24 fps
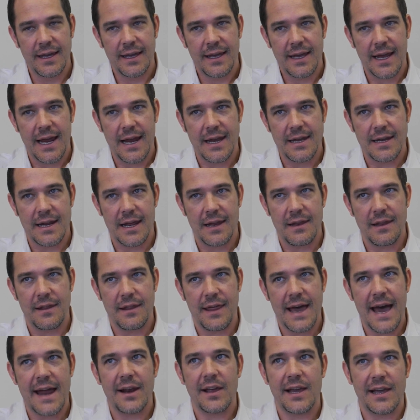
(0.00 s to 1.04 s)
and
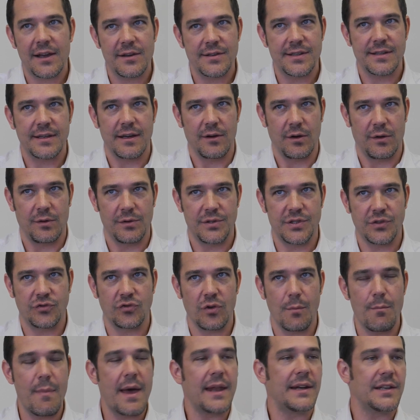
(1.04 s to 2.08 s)
that holds a
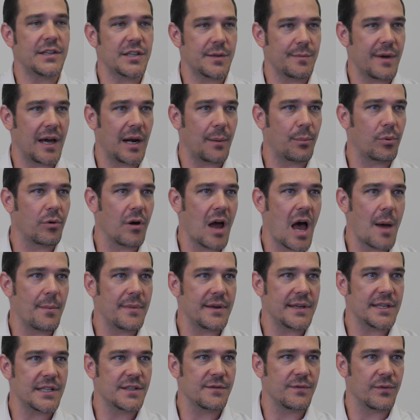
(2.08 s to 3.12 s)
tremendous amount of
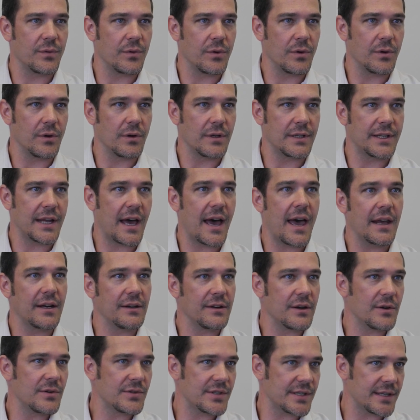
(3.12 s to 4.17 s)
promise for
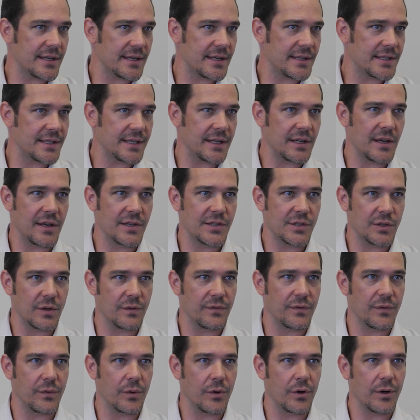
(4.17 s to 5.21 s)
diagnosis and also
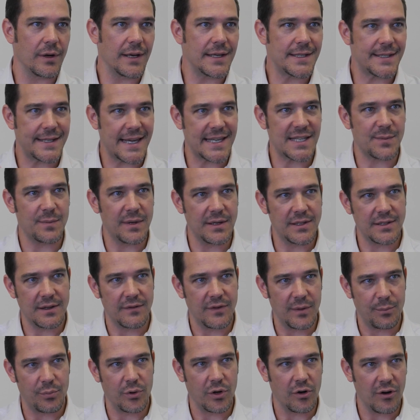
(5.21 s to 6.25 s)
for assessment
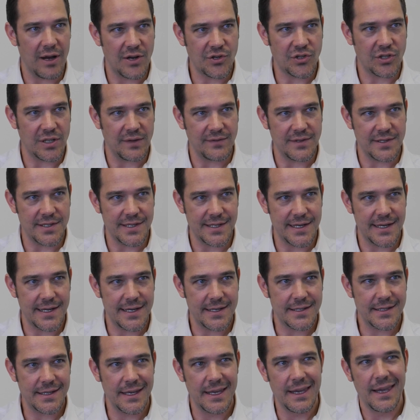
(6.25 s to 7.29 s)
of the progression of
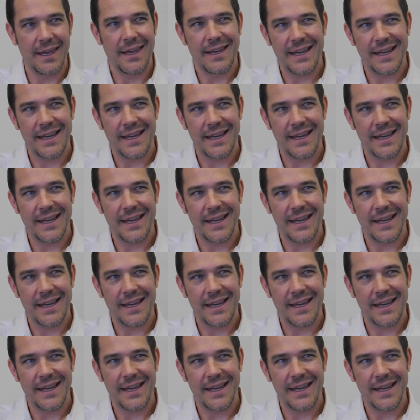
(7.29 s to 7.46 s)
disease.